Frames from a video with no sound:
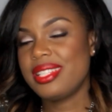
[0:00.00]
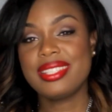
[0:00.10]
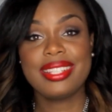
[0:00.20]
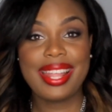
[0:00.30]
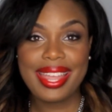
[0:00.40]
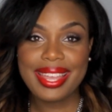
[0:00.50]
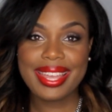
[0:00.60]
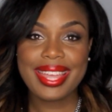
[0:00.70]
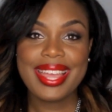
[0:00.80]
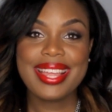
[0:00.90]
and the
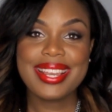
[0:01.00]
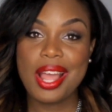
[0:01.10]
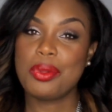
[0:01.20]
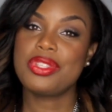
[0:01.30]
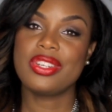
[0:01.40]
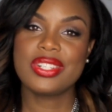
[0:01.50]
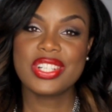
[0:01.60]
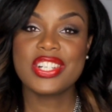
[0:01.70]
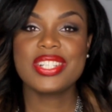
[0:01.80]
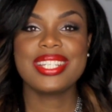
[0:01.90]
like. Now it's your
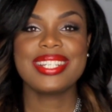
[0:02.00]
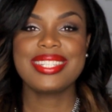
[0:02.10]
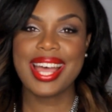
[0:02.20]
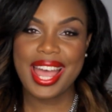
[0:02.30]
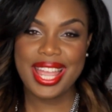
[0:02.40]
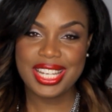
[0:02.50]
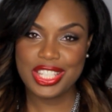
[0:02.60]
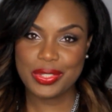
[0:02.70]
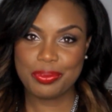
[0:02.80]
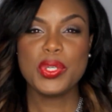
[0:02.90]
turn to
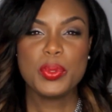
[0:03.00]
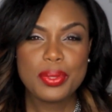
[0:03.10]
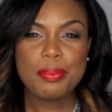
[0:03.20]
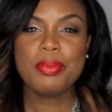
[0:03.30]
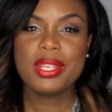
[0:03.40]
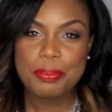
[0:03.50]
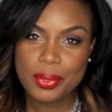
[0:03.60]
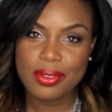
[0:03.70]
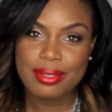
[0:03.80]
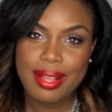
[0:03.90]
decide. You, the
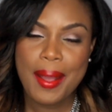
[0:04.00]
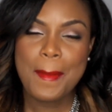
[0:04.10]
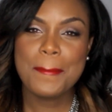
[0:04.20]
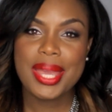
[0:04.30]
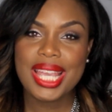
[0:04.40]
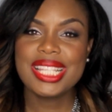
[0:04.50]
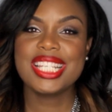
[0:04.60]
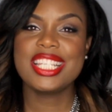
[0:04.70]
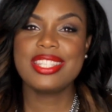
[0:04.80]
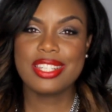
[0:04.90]
people, make
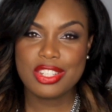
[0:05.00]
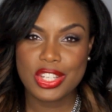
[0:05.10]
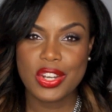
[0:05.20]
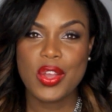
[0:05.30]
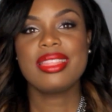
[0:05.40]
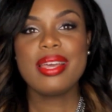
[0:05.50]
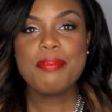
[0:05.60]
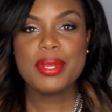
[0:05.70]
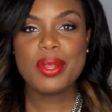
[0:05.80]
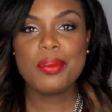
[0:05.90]
the decision.
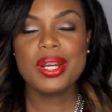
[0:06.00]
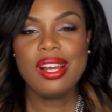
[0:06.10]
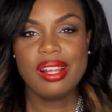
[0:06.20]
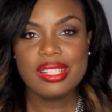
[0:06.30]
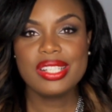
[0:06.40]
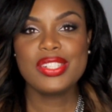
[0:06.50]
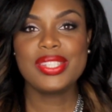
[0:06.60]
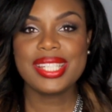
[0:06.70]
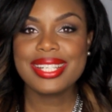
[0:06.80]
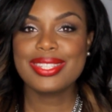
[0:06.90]
Let me know what color you
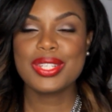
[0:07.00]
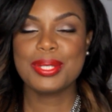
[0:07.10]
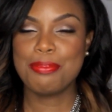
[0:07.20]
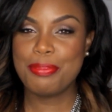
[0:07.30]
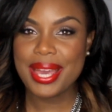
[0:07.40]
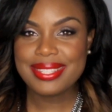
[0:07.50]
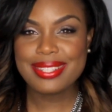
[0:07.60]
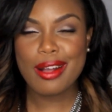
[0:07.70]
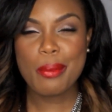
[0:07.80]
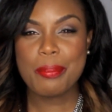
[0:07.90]
think looks
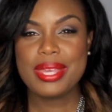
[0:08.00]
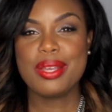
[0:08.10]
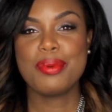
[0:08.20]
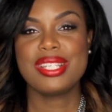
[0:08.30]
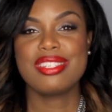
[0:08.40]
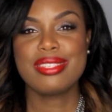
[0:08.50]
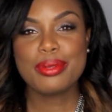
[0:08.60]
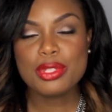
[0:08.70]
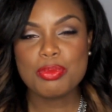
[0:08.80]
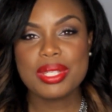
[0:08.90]
best on me, which
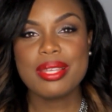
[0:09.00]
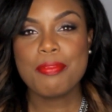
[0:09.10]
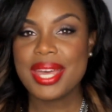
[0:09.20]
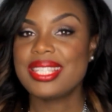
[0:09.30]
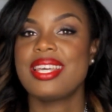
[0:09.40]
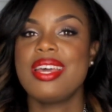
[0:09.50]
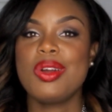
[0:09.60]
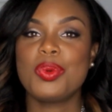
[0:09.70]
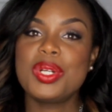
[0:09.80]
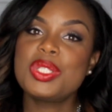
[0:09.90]
suits me the best,
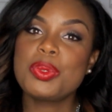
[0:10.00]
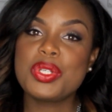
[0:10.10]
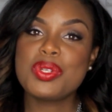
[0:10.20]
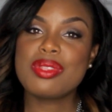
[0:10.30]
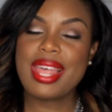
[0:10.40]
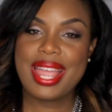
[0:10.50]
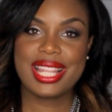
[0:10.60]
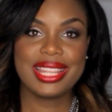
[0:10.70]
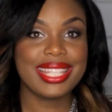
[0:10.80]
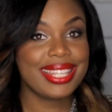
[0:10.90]
which one you like
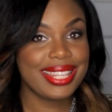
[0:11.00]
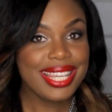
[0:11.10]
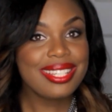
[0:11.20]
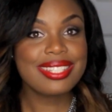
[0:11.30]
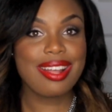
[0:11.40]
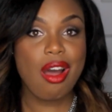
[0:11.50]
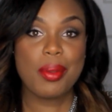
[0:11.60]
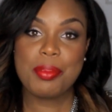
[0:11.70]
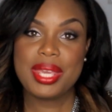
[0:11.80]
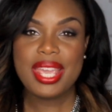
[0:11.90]
the least
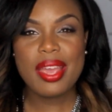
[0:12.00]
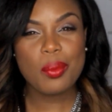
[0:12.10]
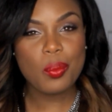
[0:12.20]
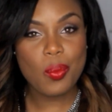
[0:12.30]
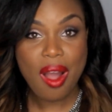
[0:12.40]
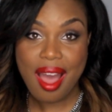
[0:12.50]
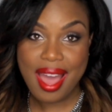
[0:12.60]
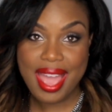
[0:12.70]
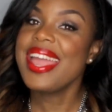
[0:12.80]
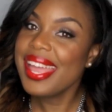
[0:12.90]
on me and
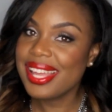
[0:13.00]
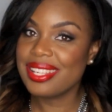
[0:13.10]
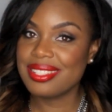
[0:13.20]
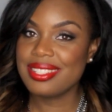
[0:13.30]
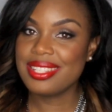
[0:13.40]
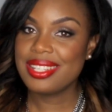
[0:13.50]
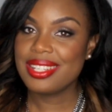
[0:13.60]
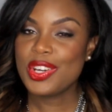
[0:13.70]
why, and